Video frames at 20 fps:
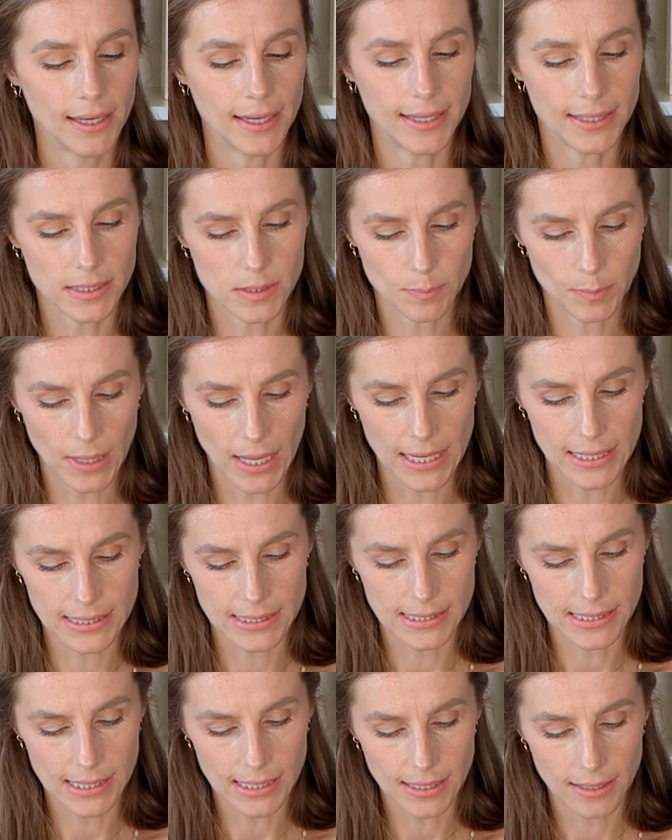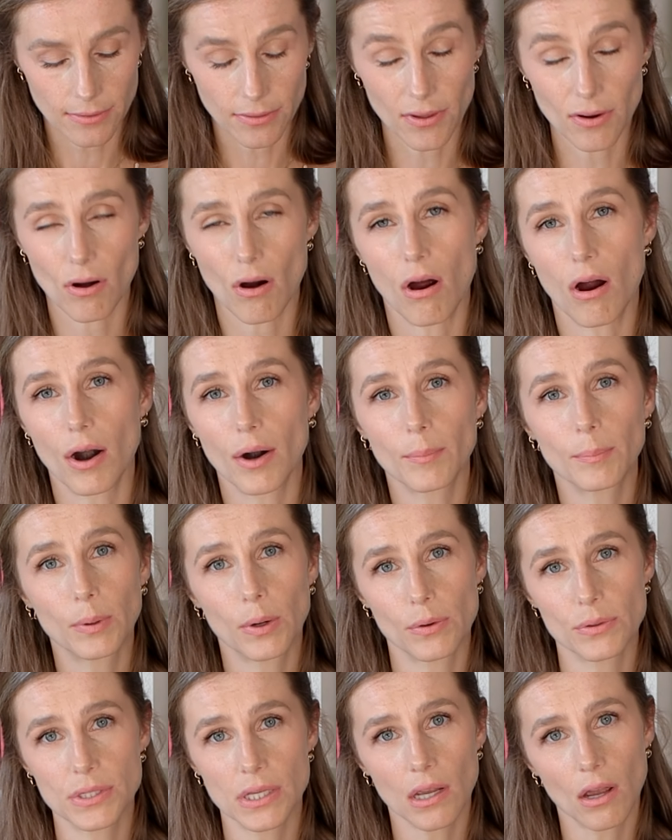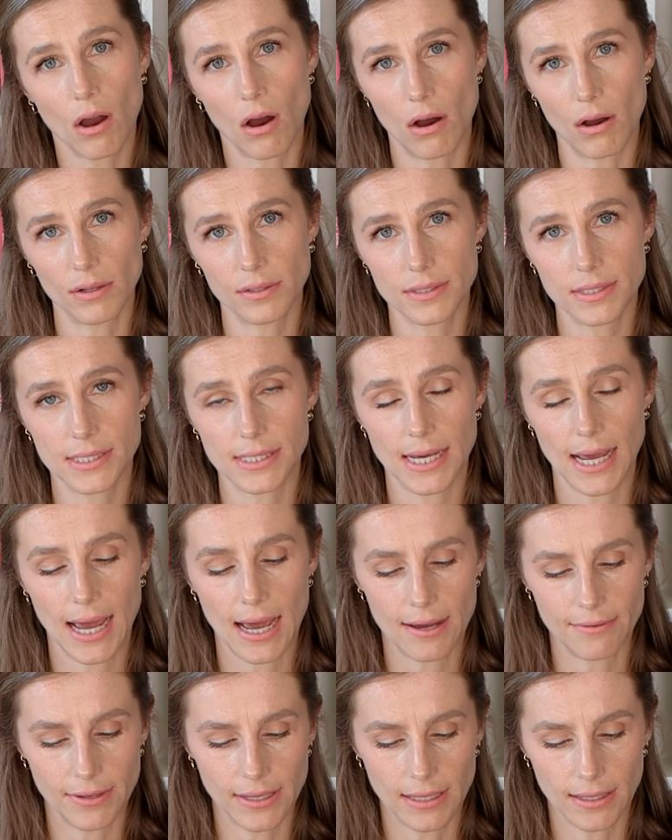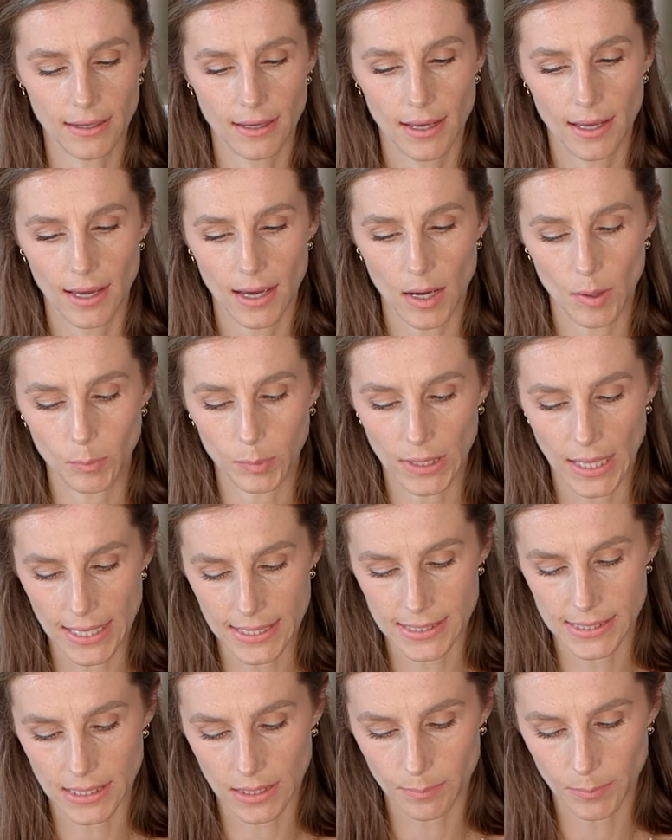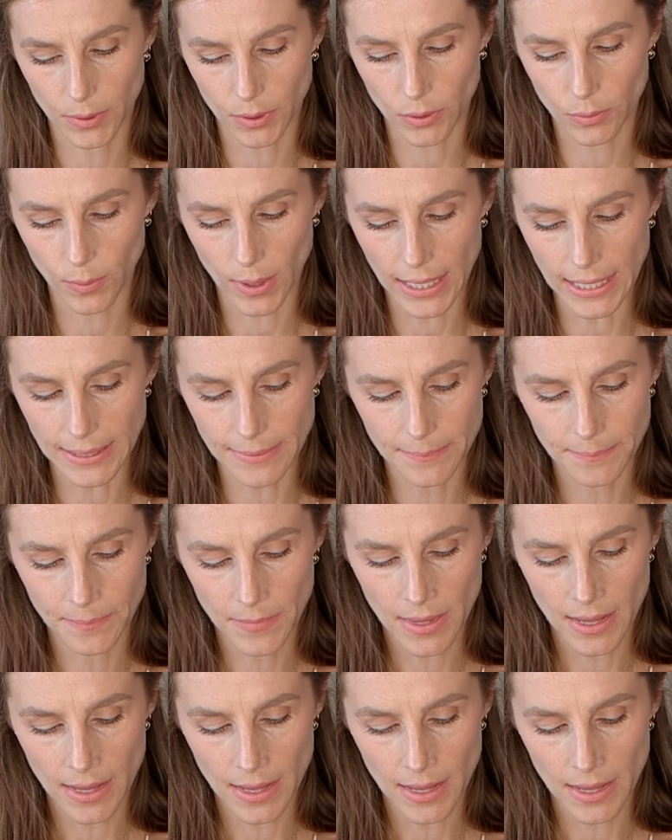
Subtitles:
It's plastic. There are pros and cons to having a plastic book weight.